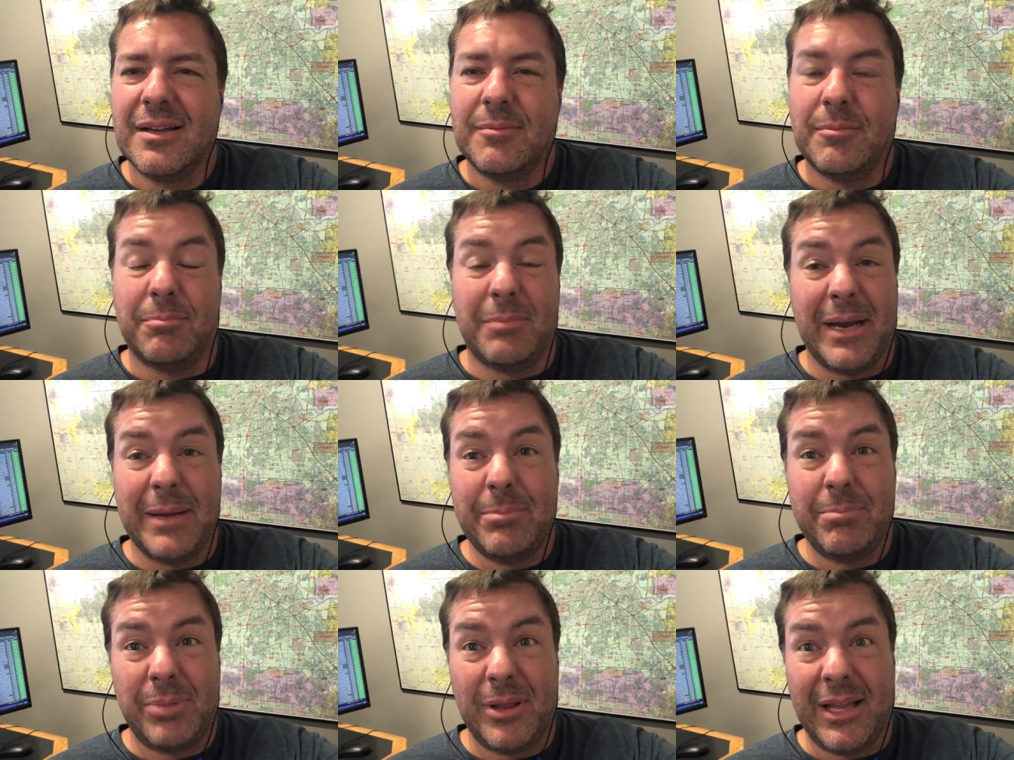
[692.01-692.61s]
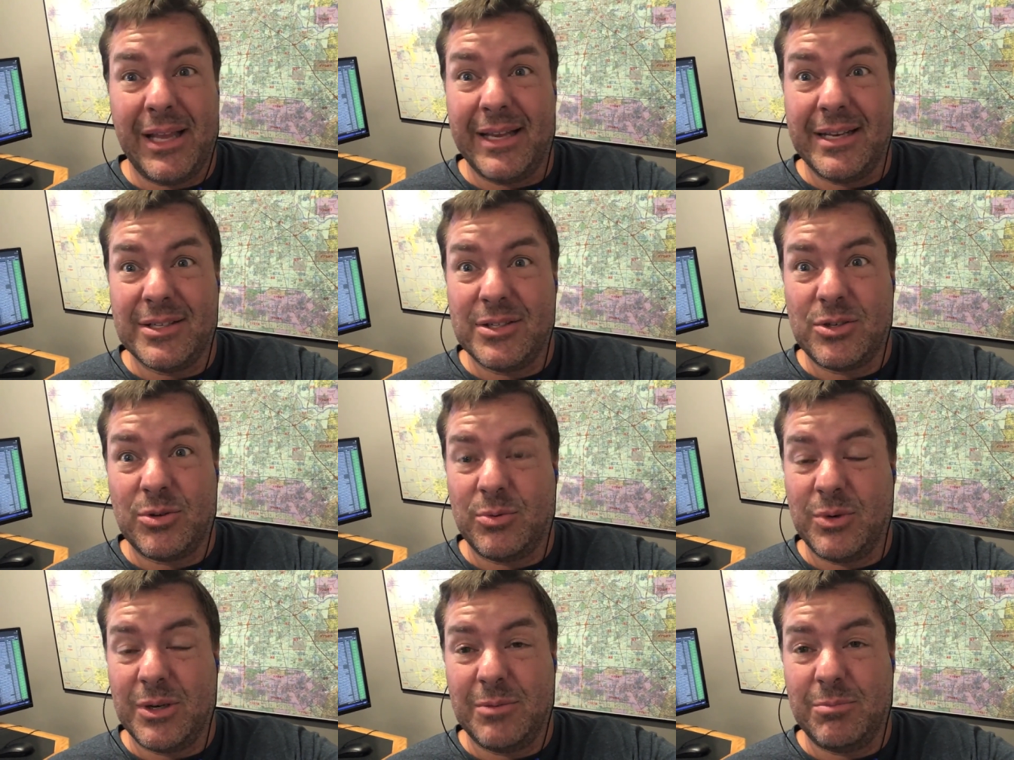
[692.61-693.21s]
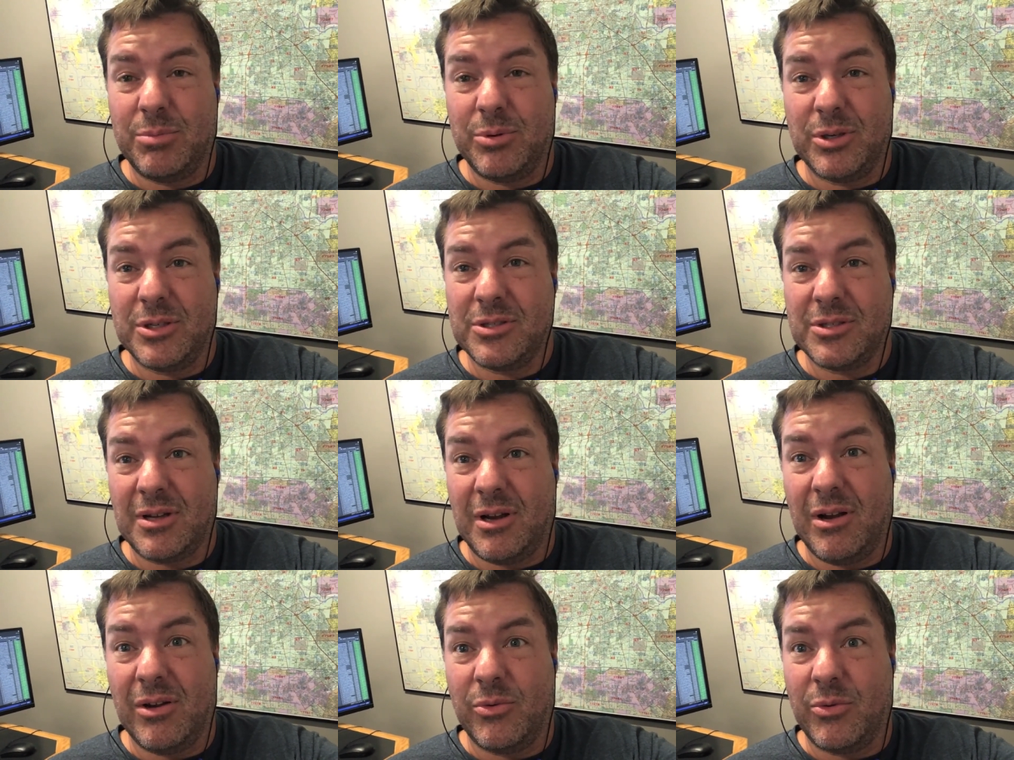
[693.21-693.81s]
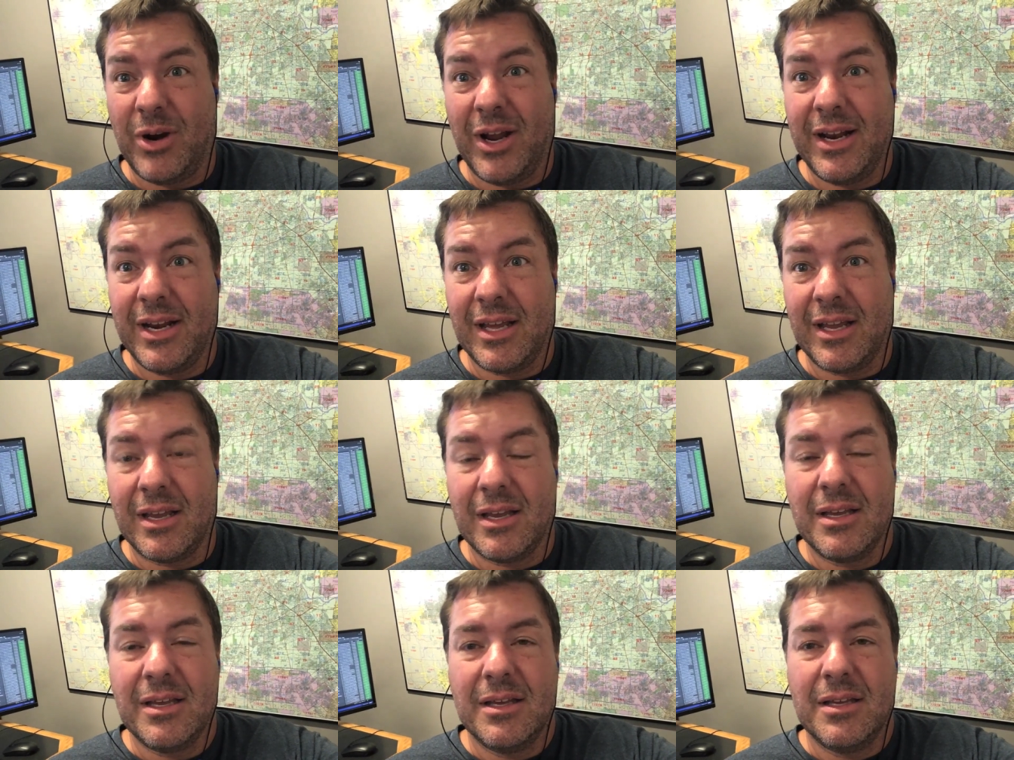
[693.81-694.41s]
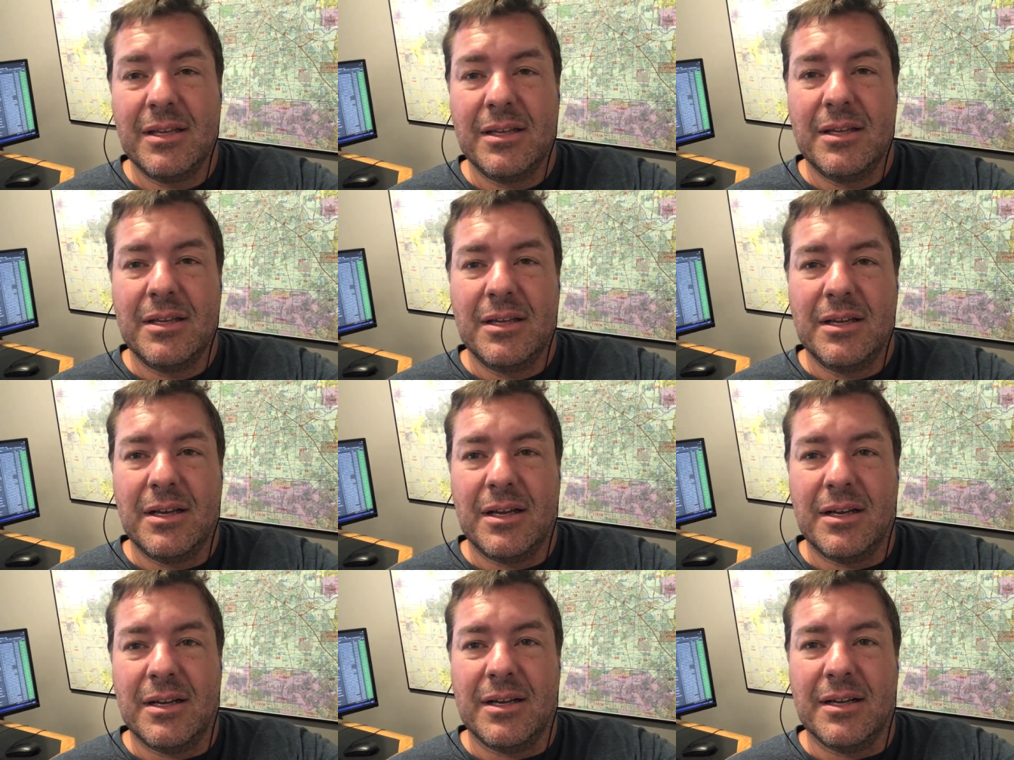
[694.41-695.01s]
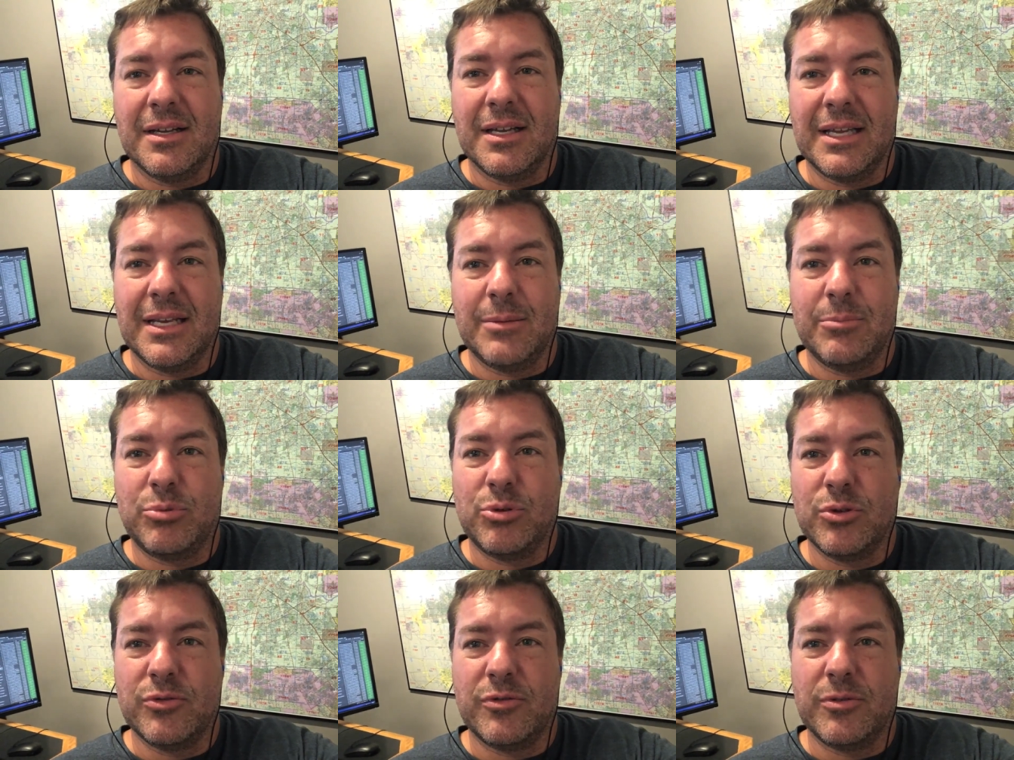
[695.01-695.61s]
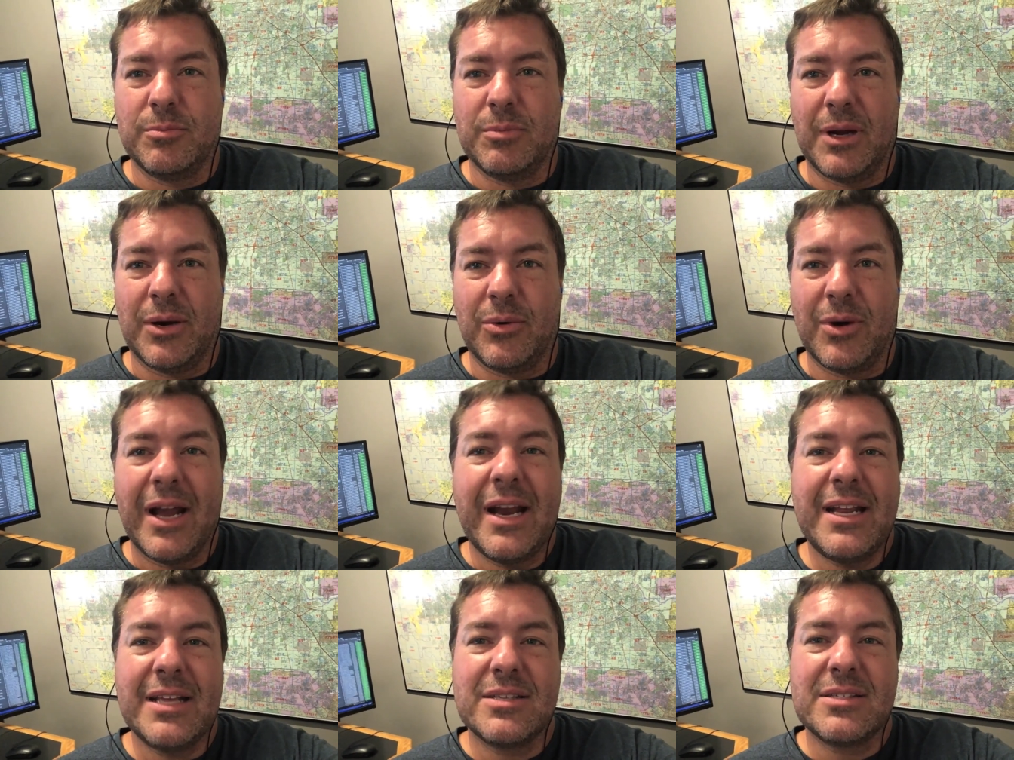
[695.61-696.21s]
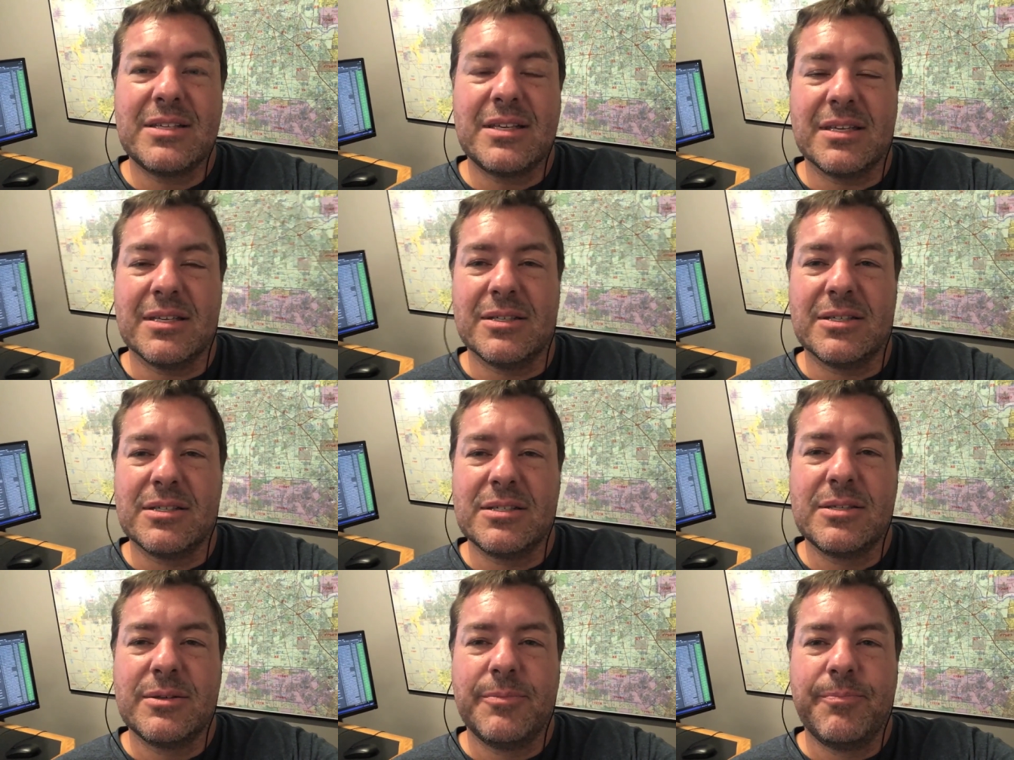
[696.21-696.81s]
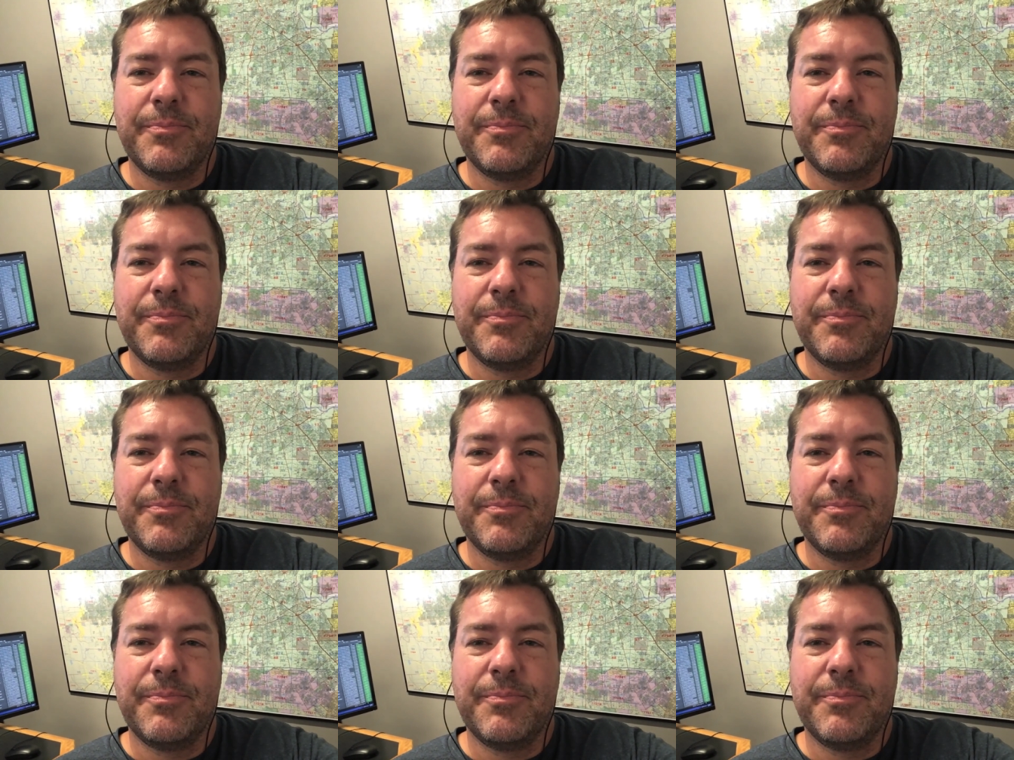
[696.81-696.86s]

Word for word: My plan is to read books on writing and improving my writing skills.